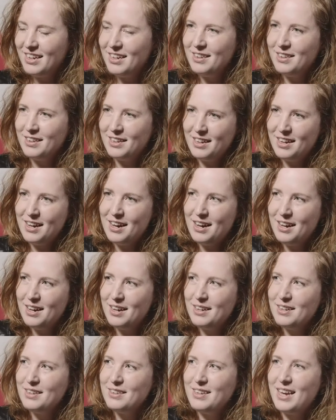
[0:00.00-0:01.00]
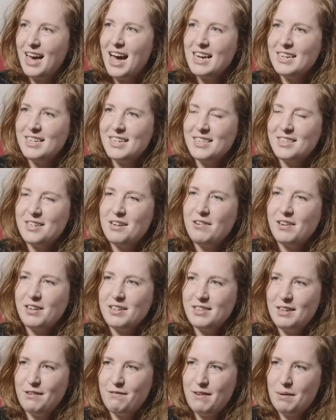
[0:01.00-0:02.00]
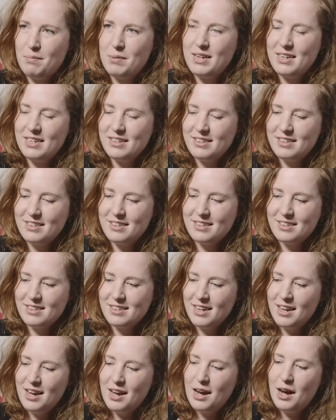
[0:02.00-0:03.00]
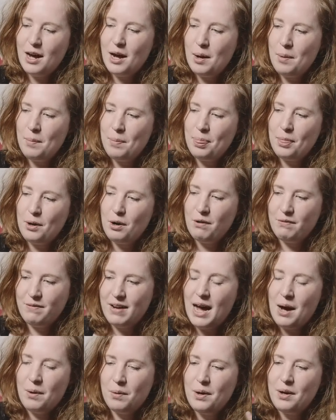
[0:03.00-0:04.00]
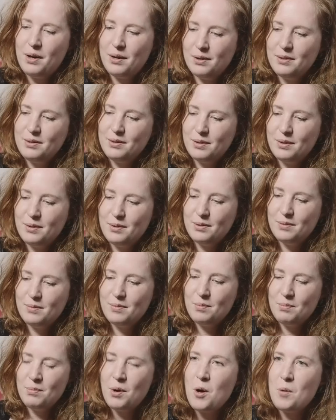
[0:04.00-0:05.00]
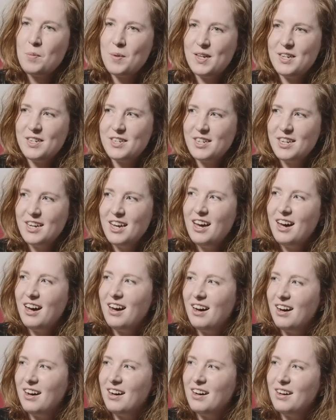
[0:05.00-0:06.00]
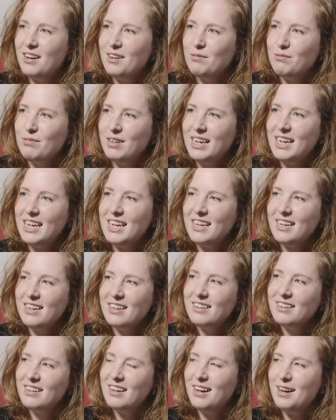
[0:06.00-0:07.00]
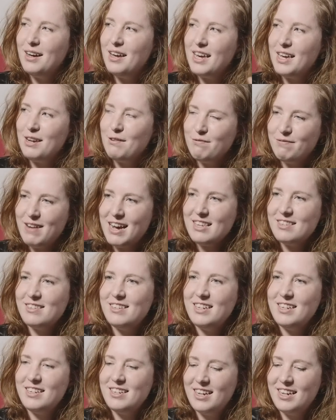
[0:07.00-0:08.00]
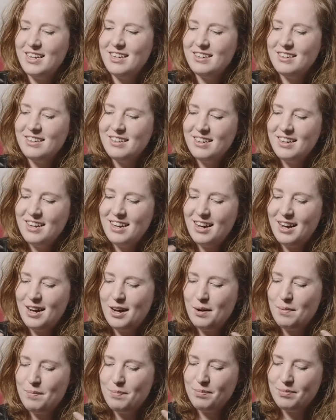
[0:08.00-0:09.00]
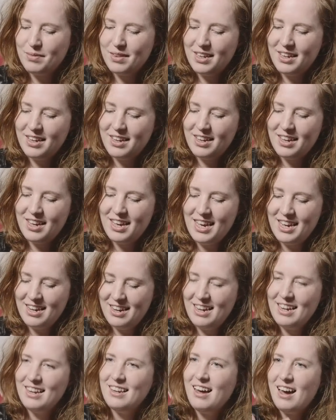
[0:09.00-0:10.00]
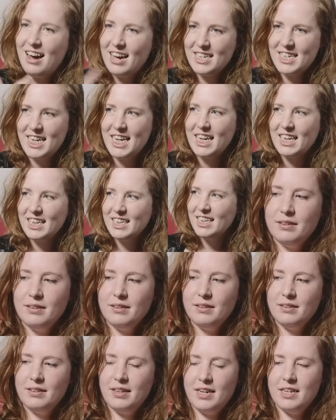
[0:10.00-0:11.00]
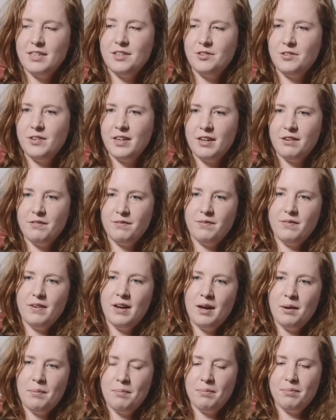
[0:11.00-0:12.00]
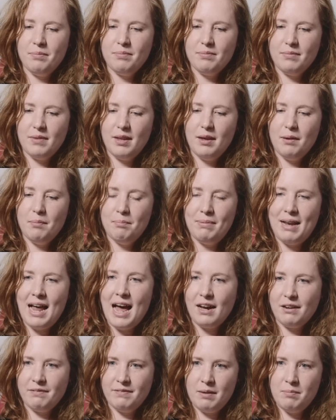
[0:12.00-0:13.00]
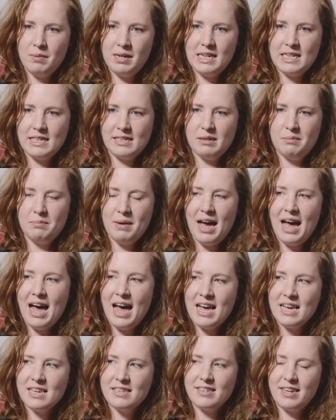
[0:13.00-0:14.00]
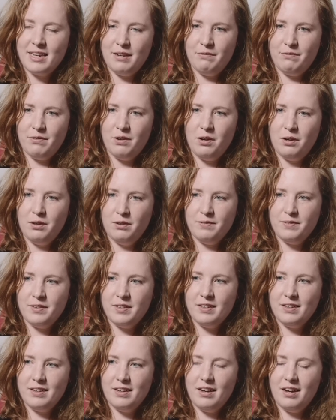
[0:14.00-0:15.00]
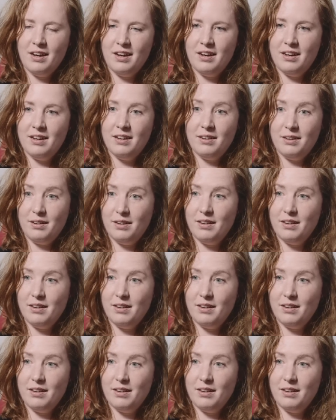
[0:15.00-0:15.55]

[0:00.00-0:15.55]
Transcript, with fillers: the, uh, the anti-surrogacy feminists Um, of our moment are really uh, invested in um, in eliding. The history of um, black feminism has involved, uh,